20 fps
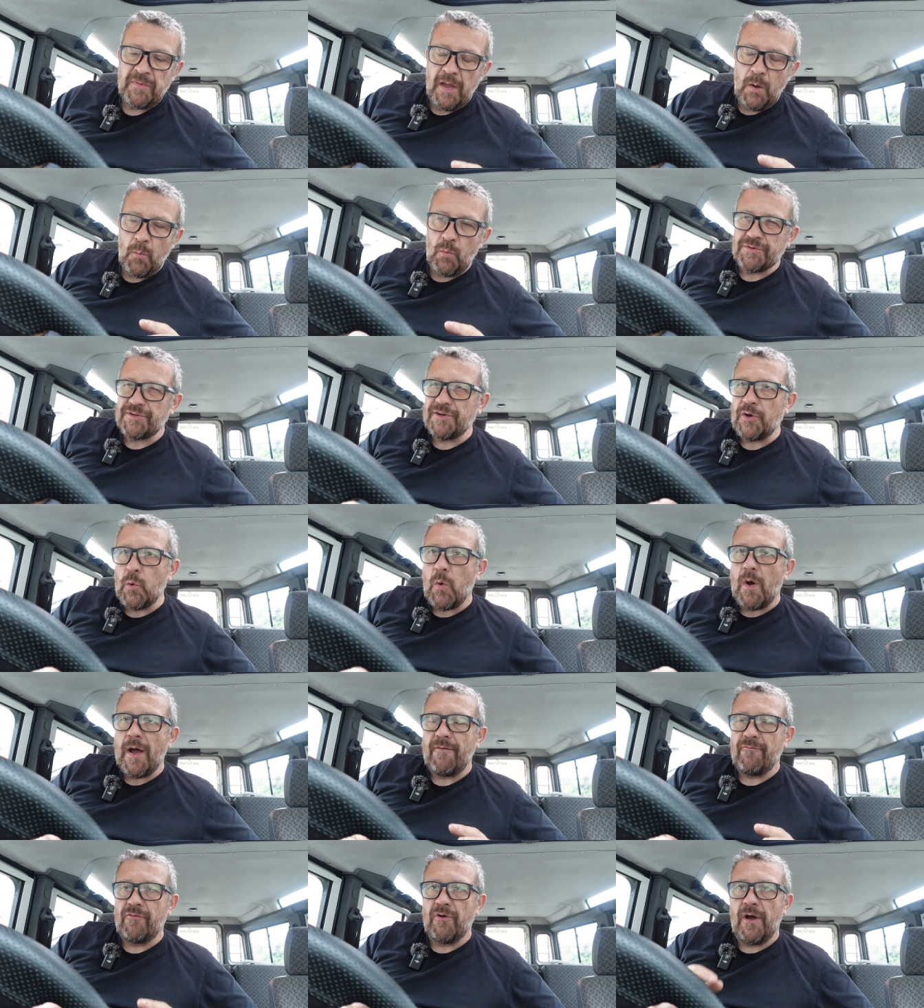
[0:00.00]
It wasn't
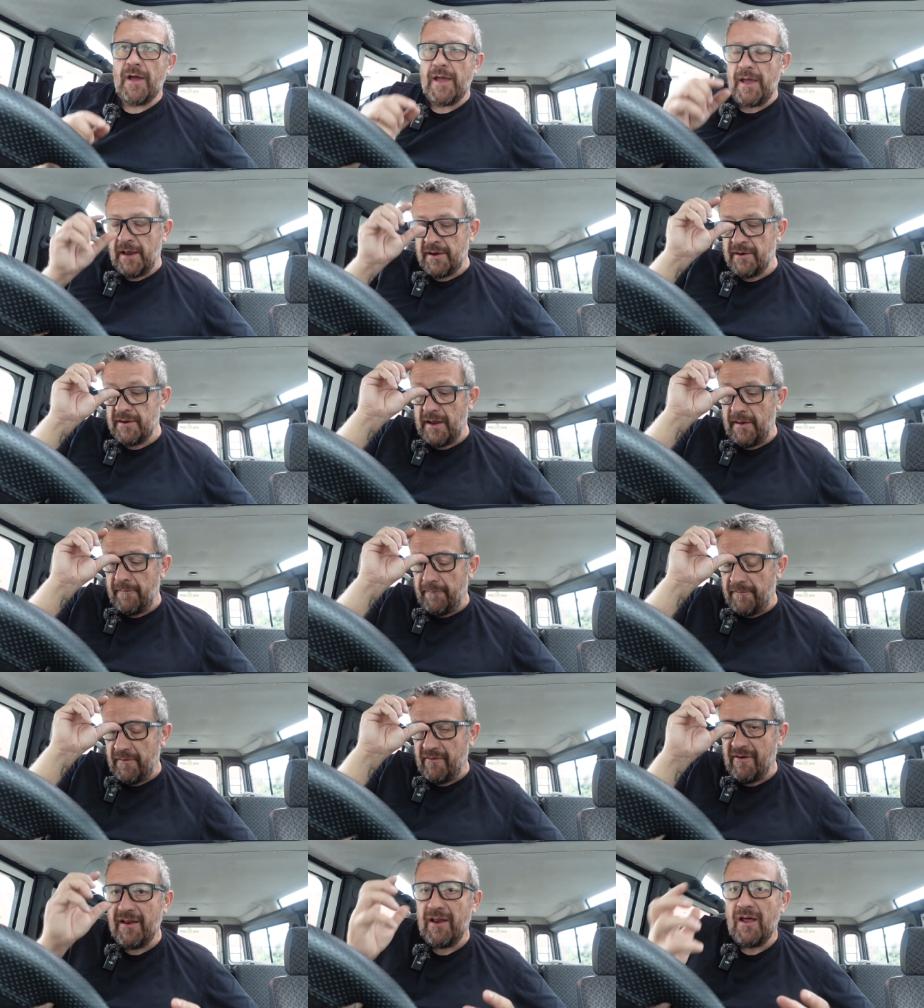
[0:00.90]
quite right, and
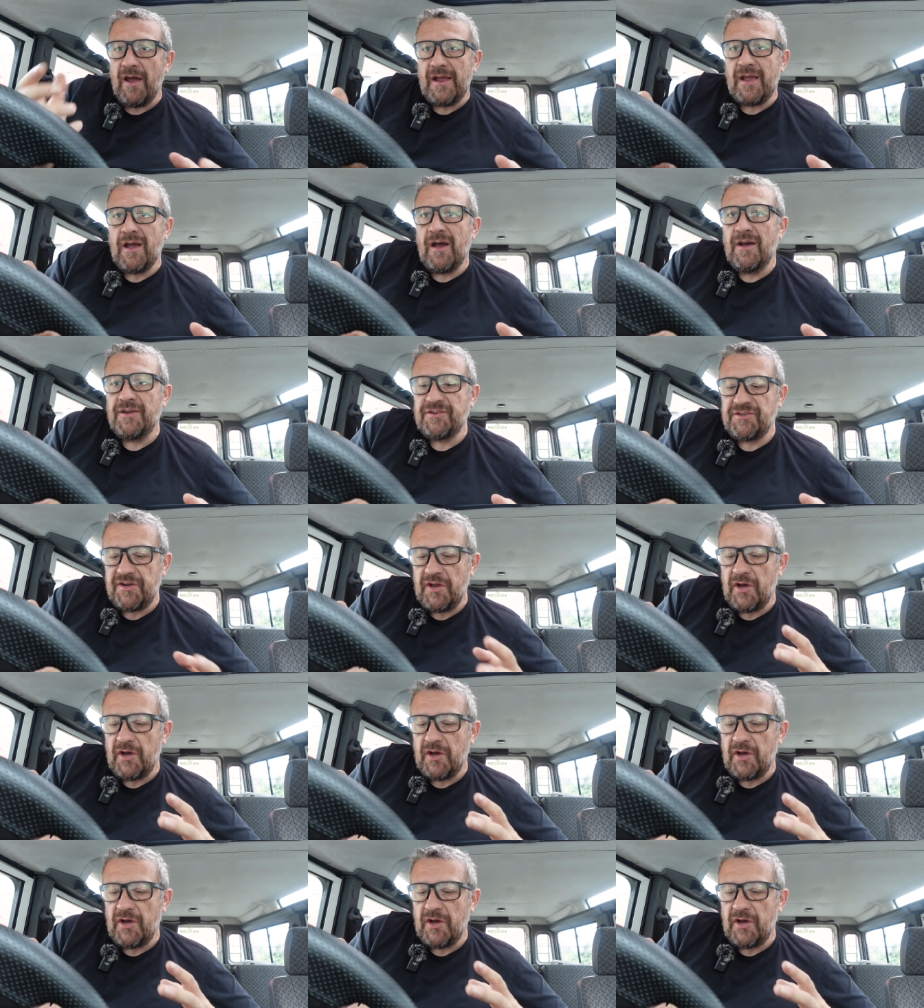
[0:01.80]
if you're like us,